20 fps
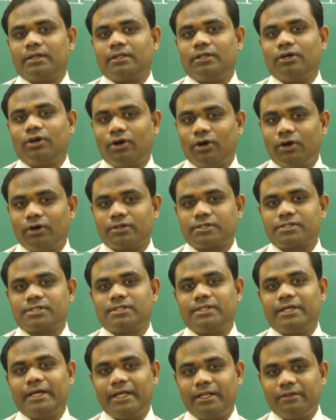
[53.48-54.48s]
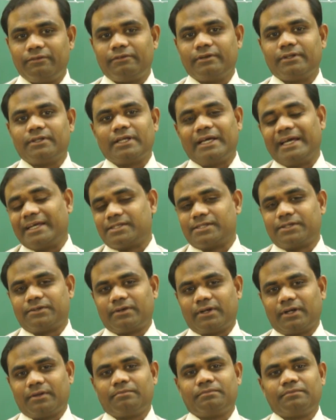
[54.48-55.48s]
the horse, the elephant,
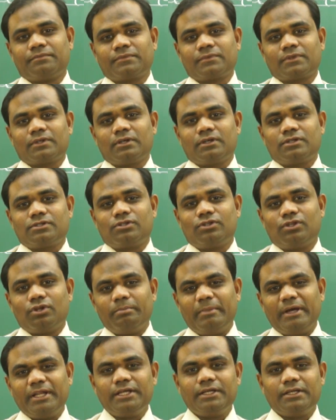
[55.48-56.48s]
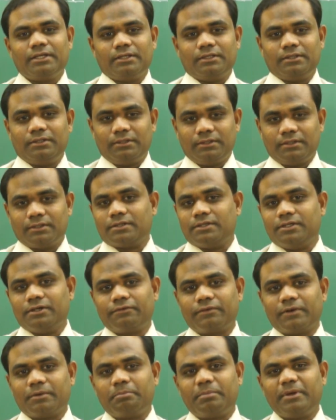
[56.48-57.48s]
etc. So there are many
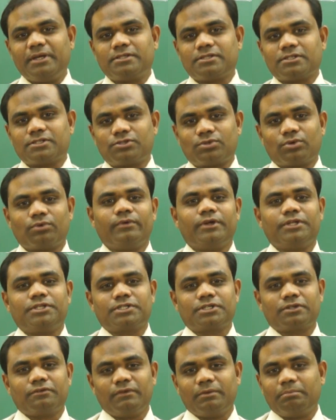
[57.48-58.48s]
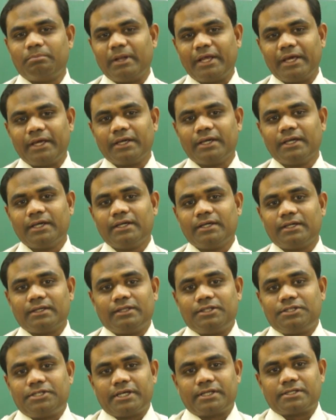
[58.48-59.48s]
different pieces through which we play
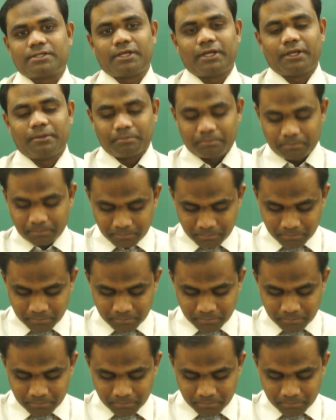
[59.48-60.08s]
the chess game.